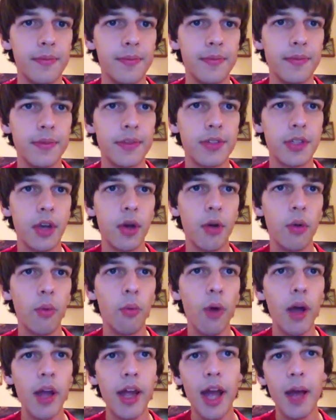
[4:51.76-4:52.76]
So
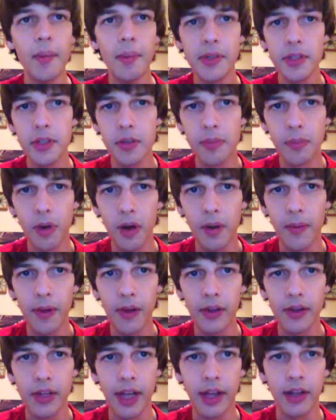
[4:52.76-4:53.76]
what happened to
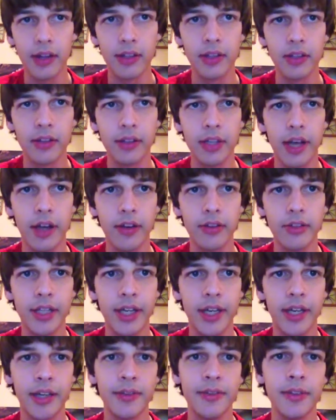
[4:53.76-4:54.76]
Mermail
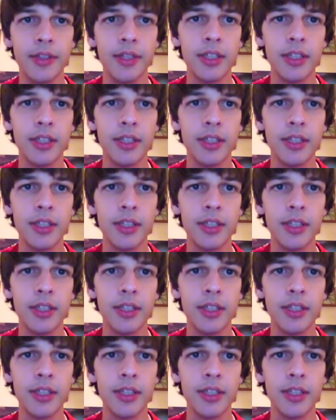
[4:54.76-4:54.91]
nowadays?